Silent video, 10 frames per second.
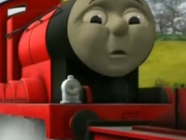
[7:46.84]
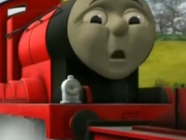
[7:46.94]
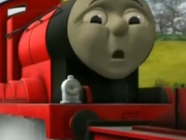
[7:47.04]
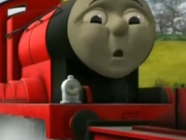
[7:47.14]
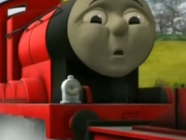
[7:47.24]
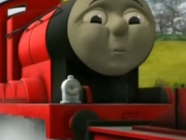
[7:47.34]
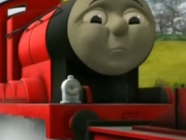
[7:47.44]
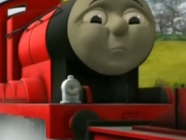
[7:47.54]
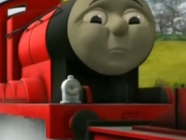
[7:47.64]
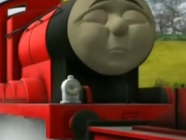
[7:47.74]
Oh...
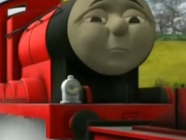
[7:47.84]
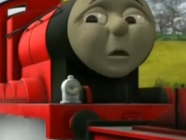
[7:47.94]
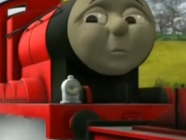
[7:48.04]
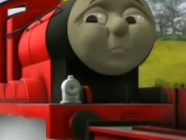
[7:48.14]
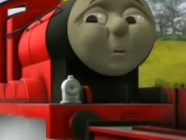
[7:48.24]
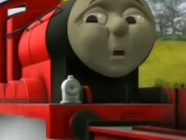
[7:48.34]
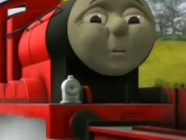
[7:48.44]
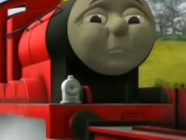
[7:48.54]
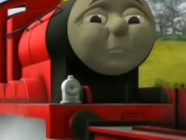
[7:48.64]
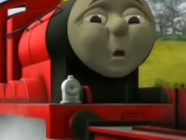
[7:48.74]

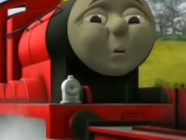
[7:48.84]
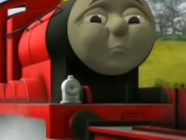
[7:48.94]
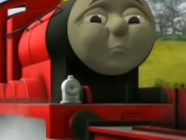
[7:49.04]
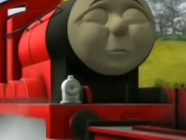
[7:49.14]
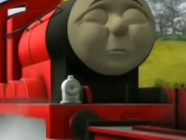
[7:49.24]
Actually, sir,